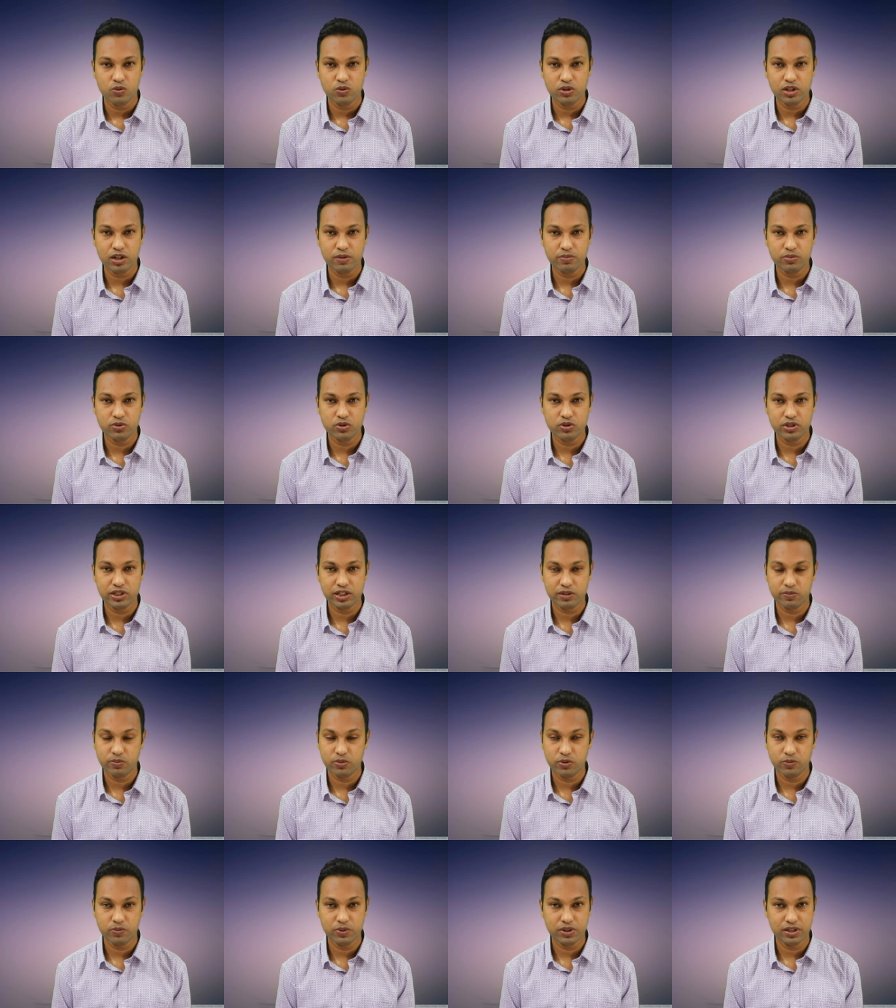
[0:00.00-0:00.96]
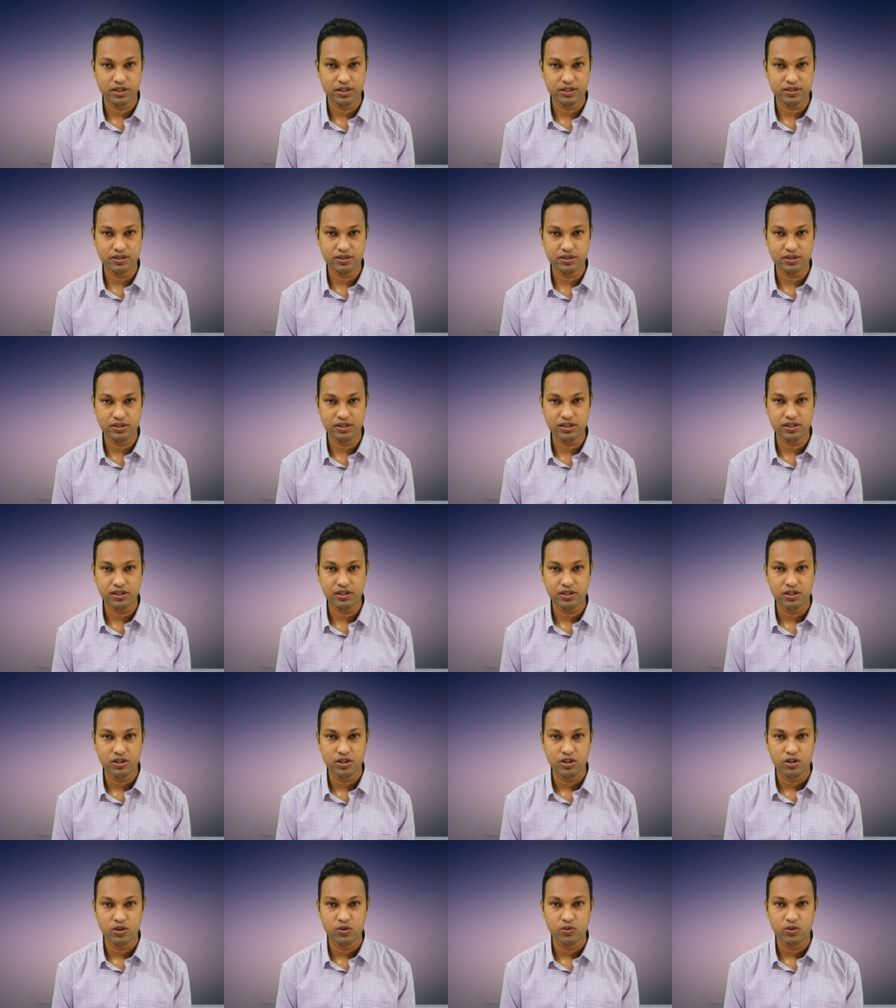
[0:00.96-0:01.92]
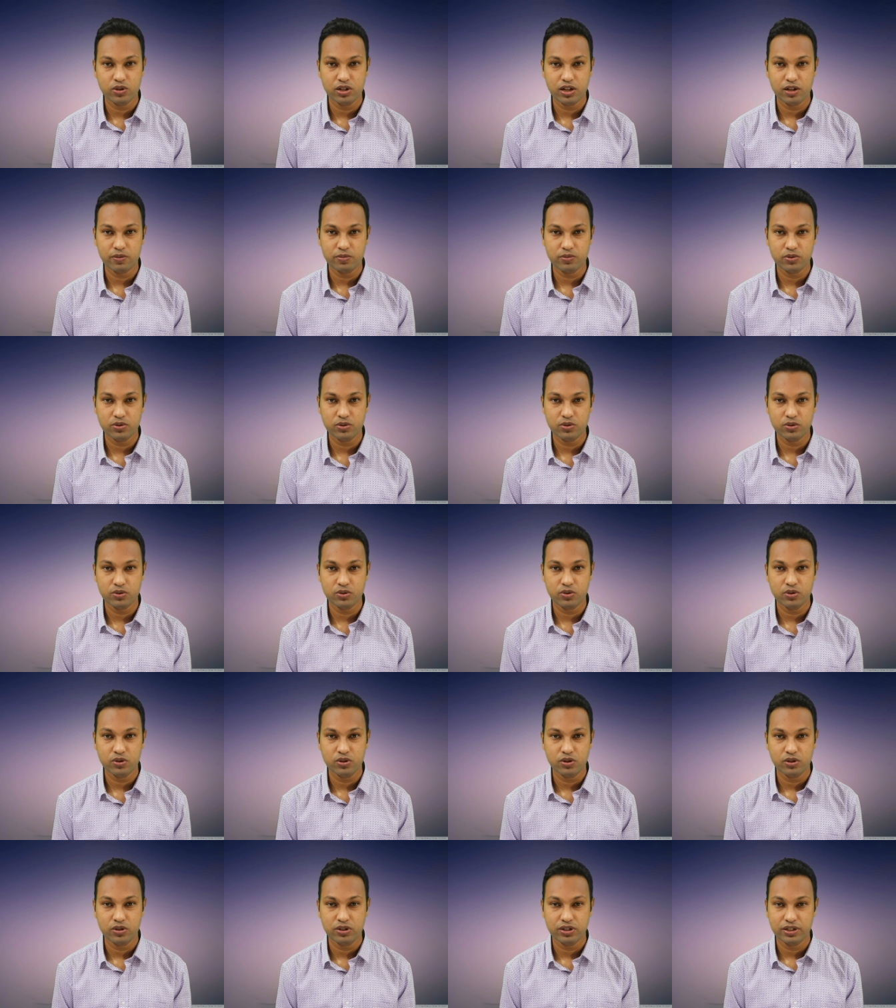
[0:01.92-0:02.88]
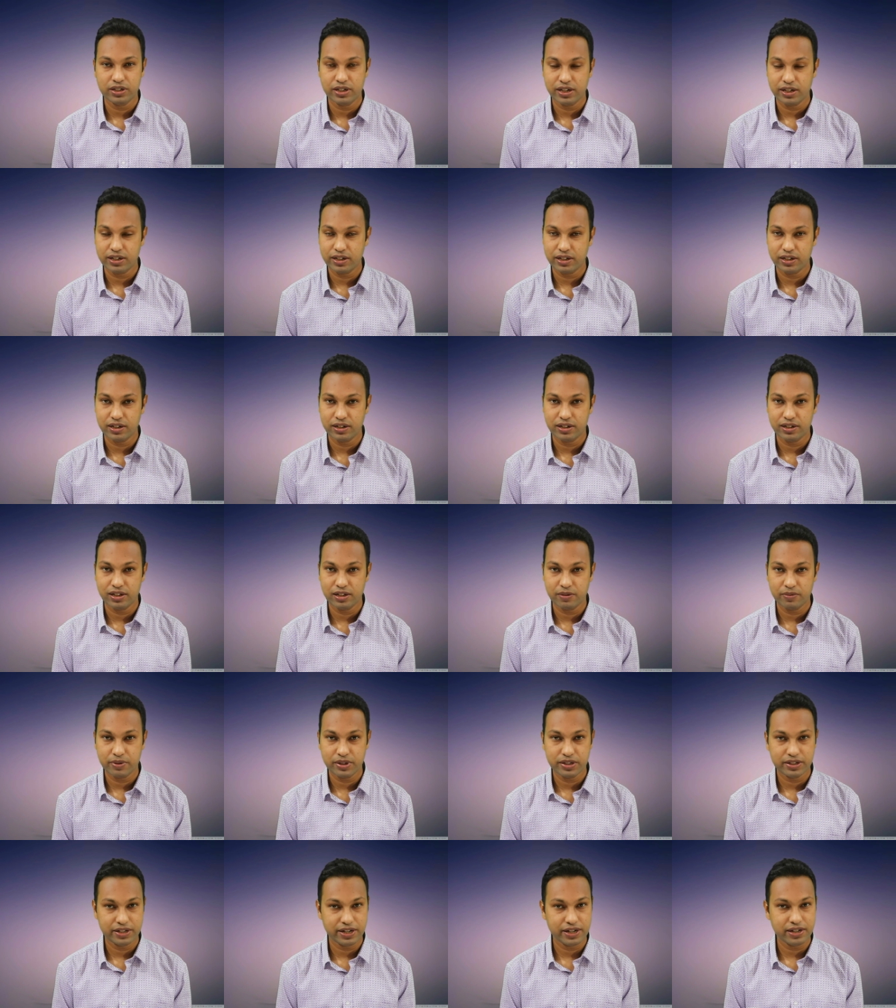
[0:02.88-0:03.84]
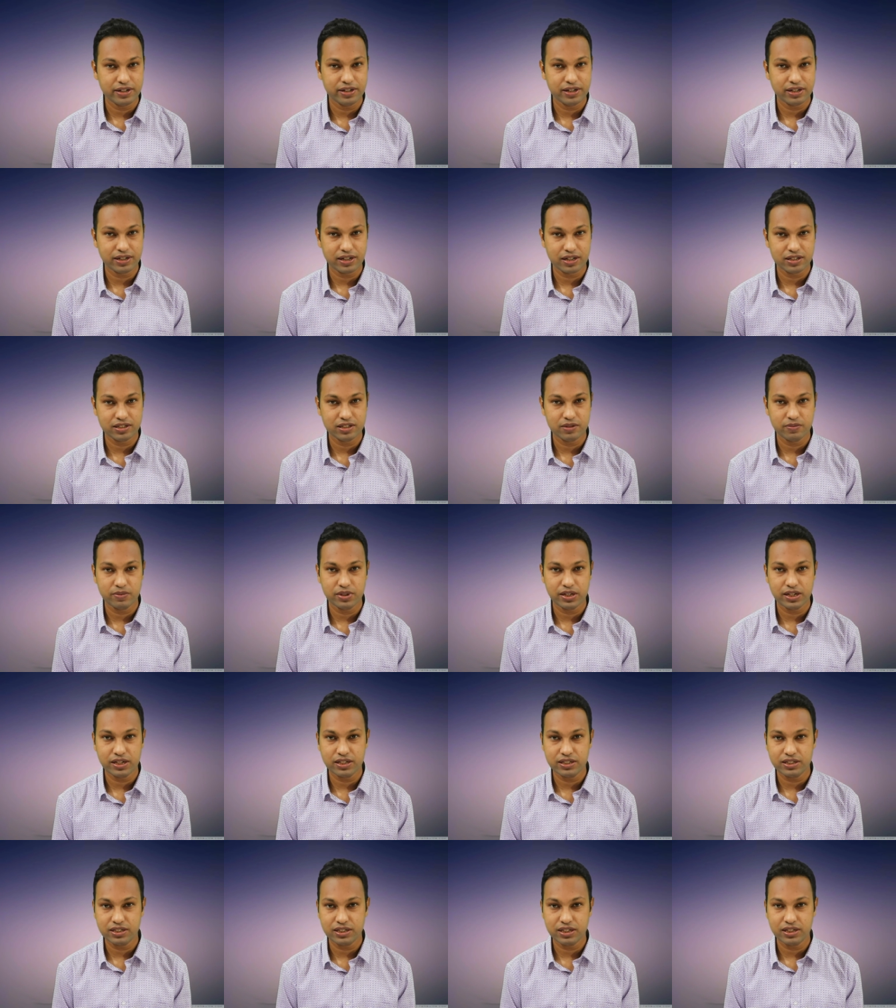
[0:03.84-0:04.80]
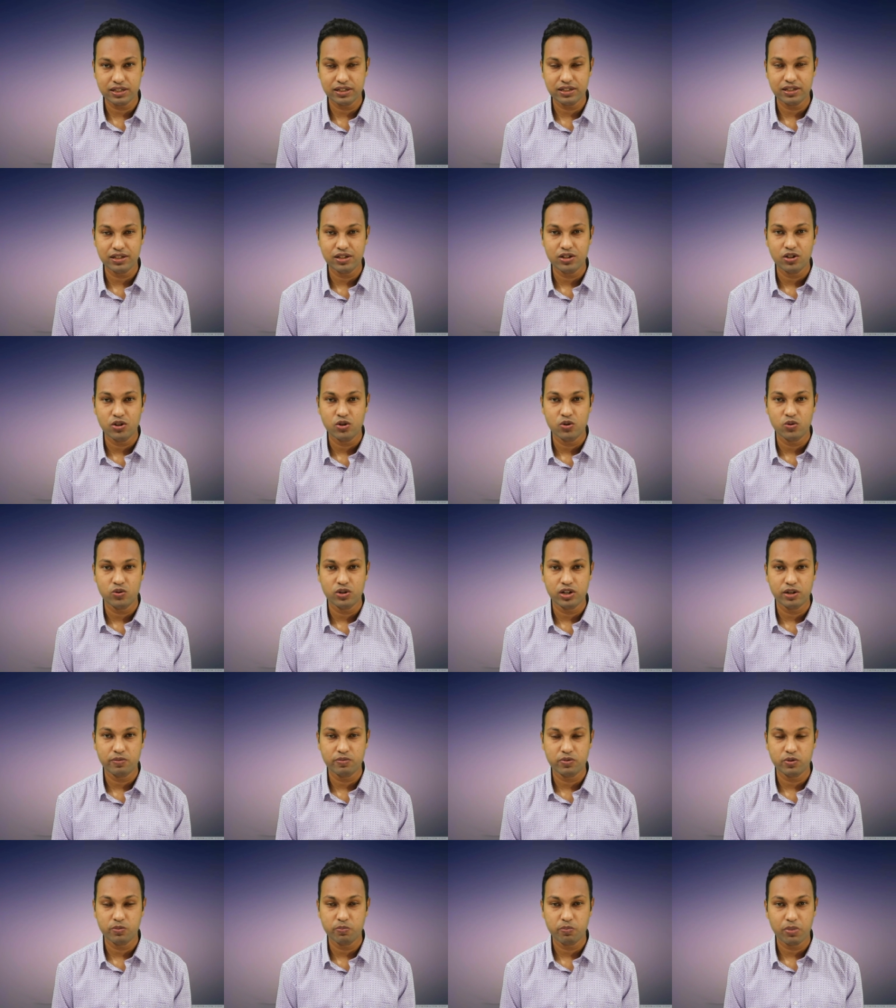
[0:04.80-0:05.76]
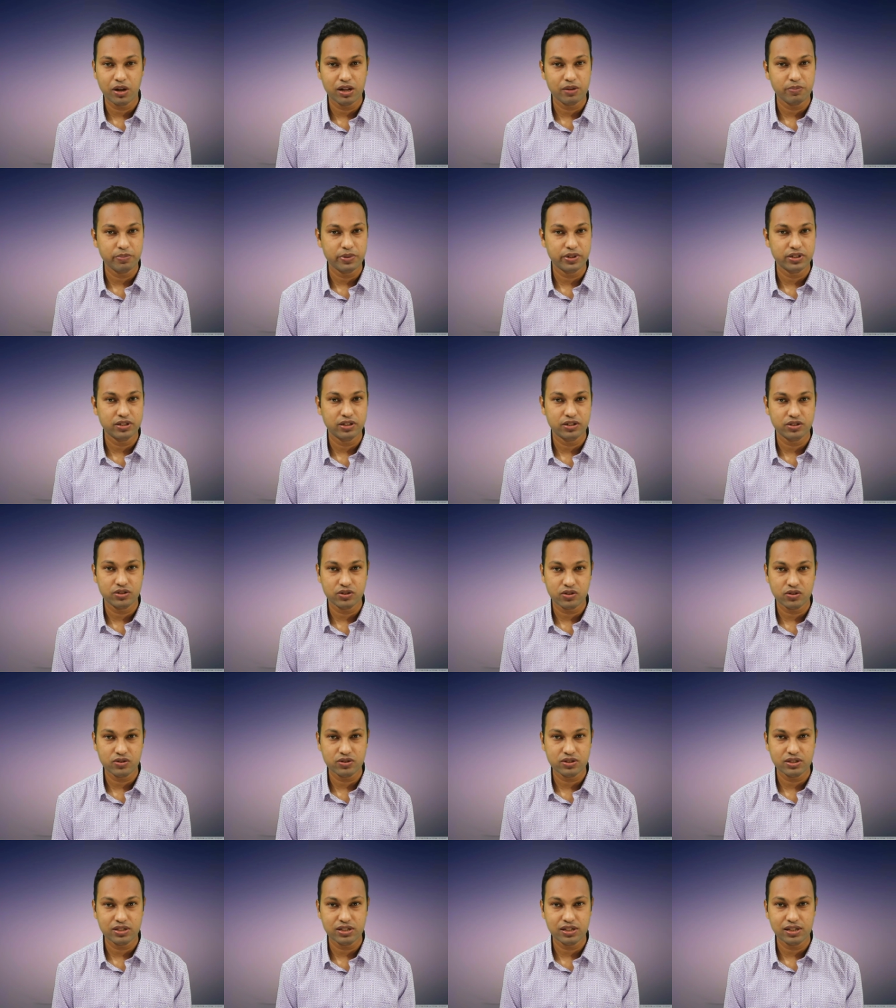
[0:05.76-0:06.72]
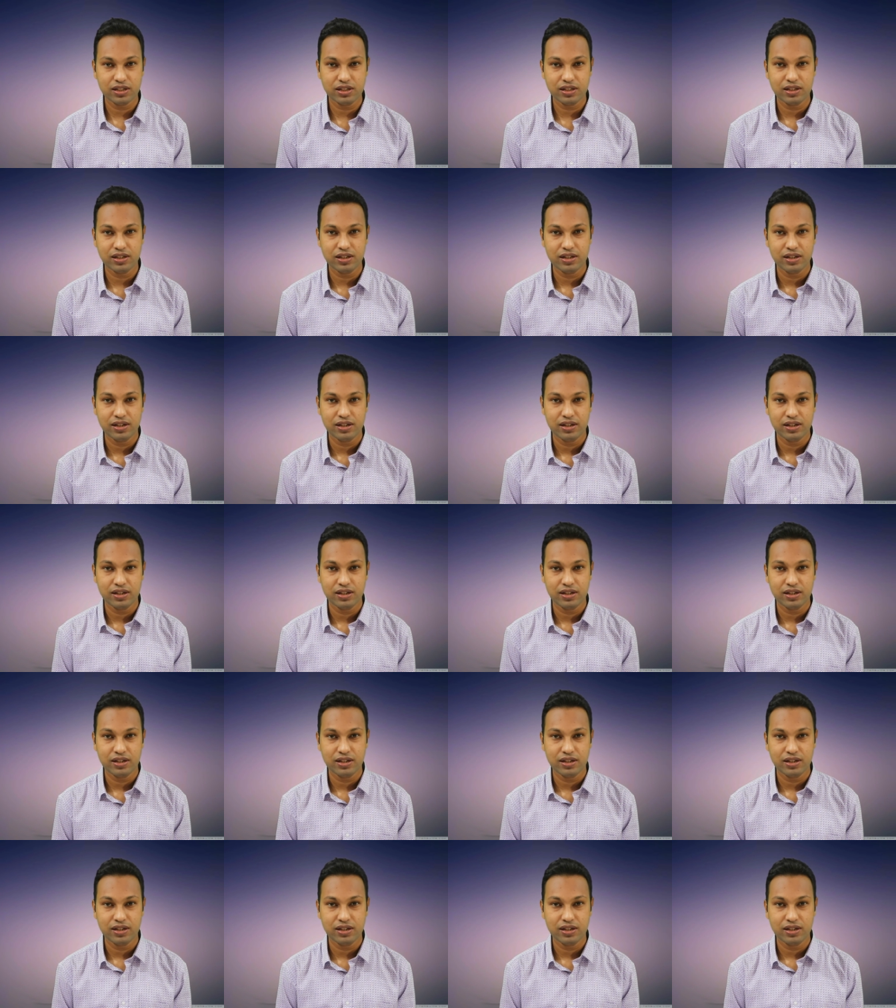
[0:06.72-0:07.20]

We have to take proper history, we have to take relevant head neck examination, we have to palpate the tonsil,